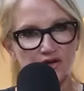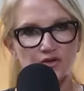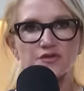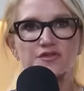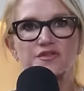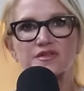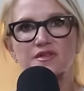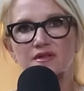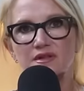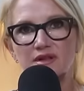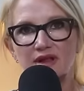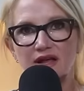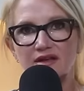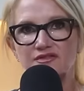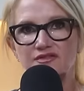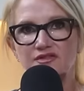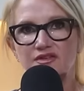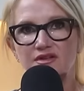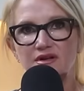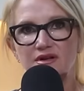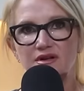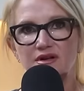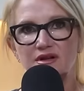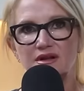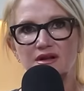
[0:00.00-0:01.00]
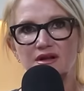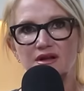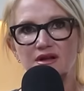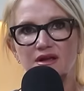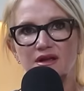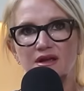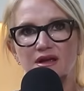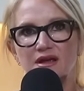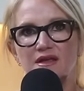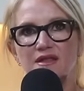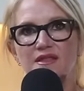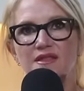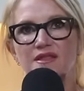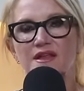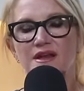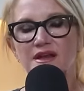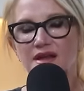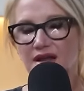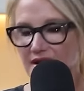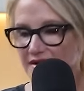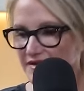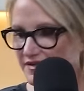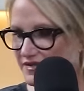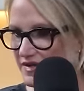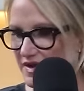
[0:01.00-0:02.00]
here's the lesson. The
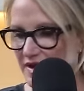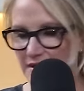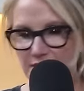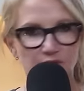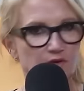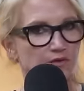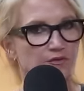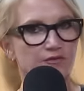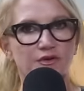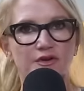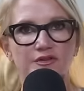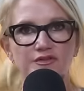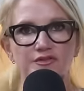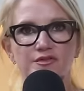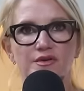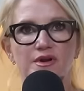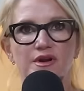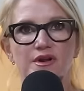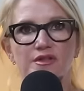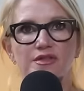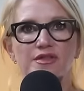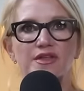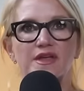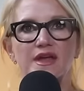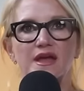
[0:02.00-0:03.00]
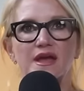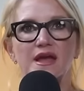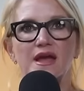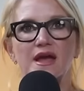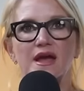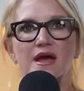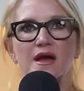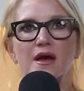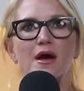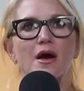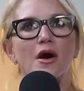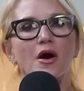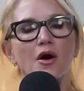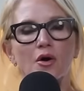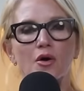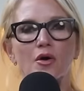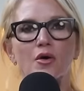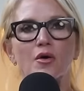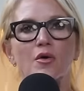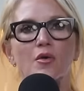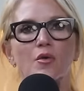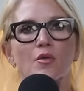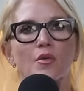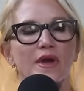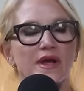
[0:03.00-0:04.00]
next time you're frustrated, think,
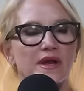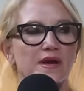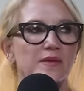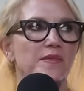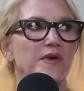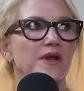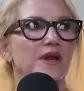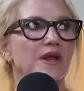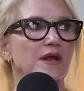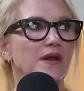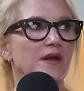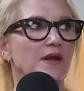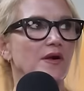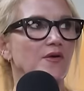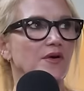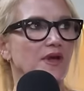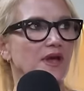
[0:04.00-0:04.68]
oh, wait a minute.